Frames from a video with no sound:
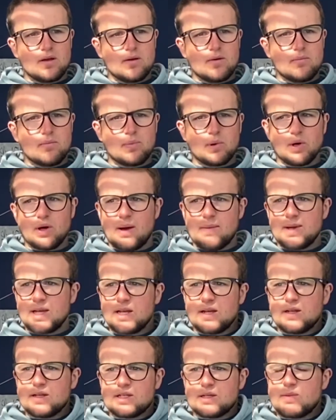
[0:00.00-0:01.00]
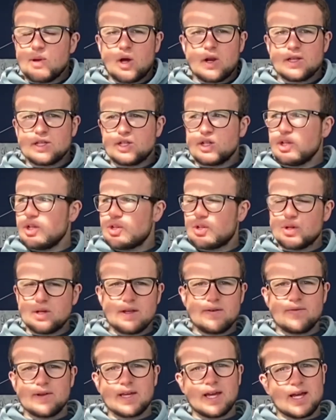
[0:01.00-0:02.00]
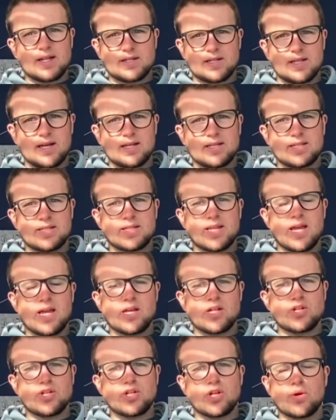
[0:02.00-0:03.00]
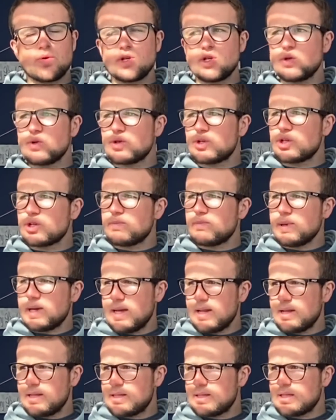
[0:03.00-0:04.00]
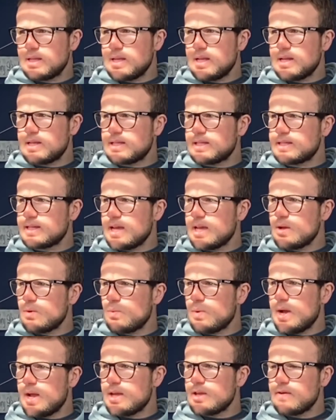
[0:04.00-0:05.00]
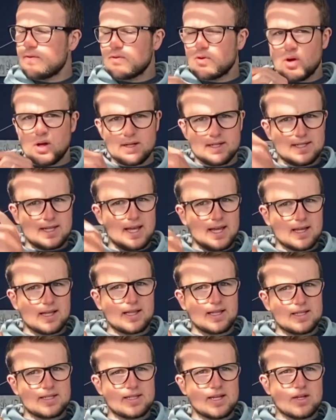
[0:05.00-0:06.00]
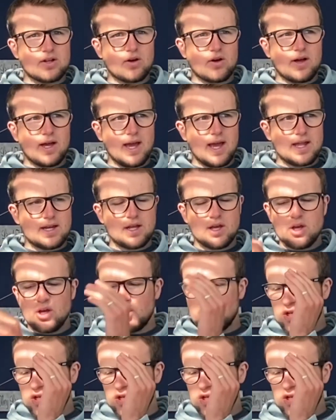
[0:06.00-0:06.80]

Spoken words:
But I mean, to be honest, you shouldn't even get to that stage. You should be in a state where you've got a tick list in your head.